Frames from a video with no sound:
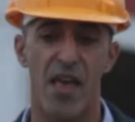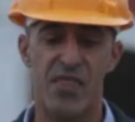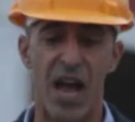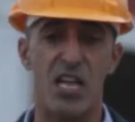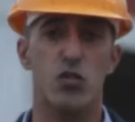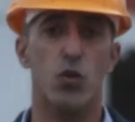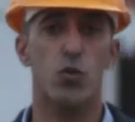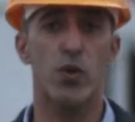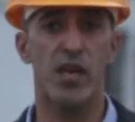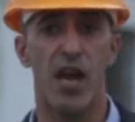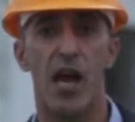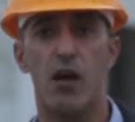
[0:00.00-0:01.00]
And that's what
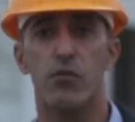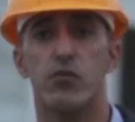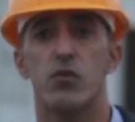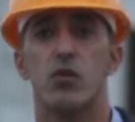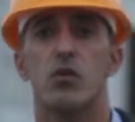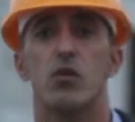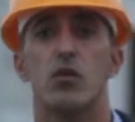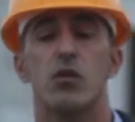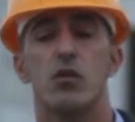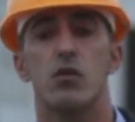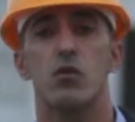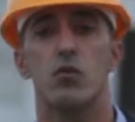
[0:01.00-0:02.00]
we have
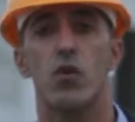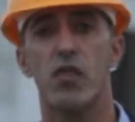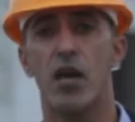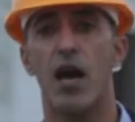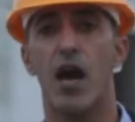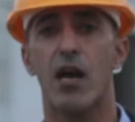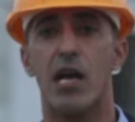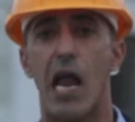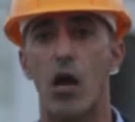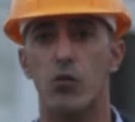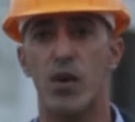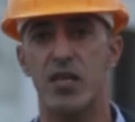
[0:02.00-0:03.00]
with our
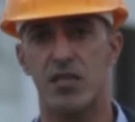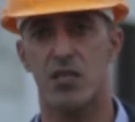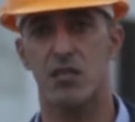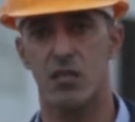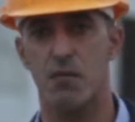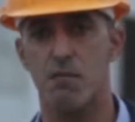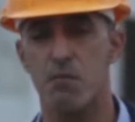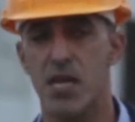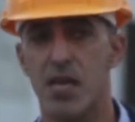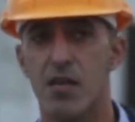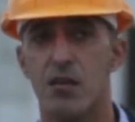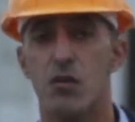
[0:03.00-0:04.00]
cloud-based system,
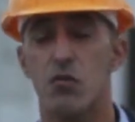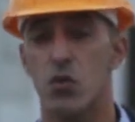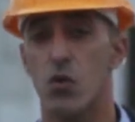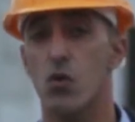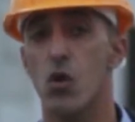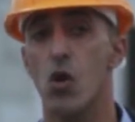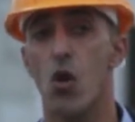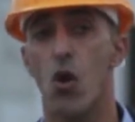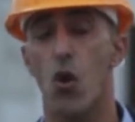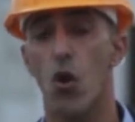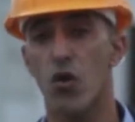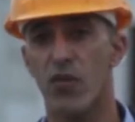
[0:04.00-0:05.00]
meaning so
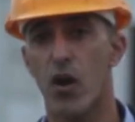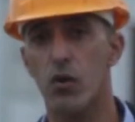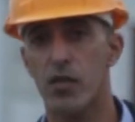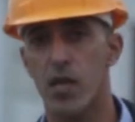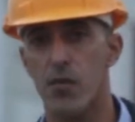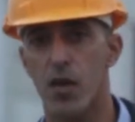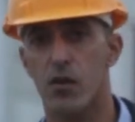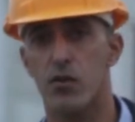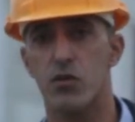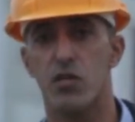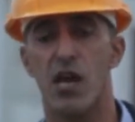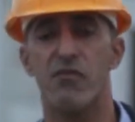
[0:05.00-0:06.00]
all of our
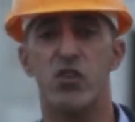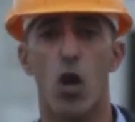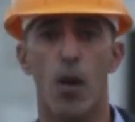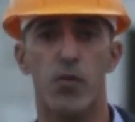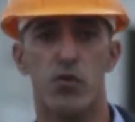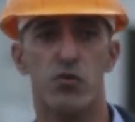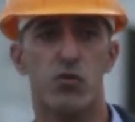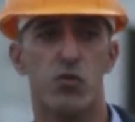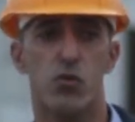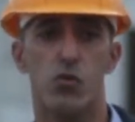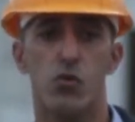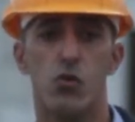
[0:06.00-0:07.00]
holidaymakers have the
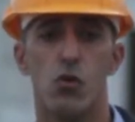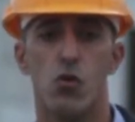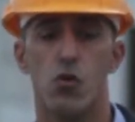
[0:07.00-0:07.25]
options to